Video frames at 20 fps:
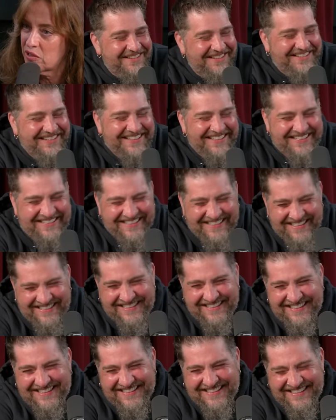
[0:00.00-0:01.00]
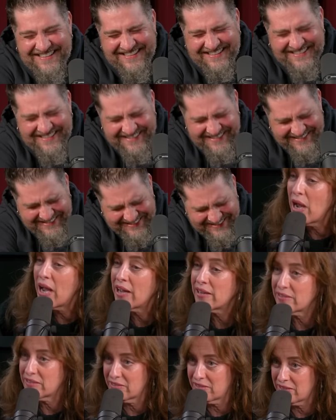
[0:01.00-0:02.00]
and I was
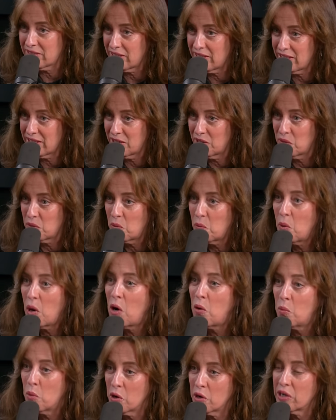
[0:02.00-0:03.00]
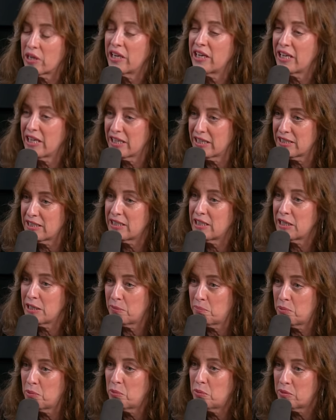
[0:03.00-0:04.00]
practicing while working at a city
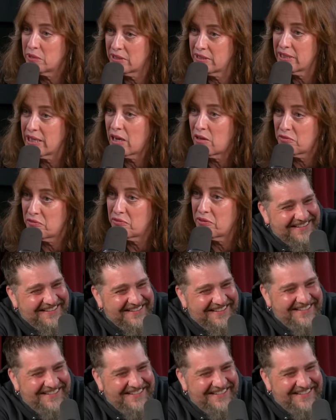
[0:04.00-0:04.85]
pool in South Philly.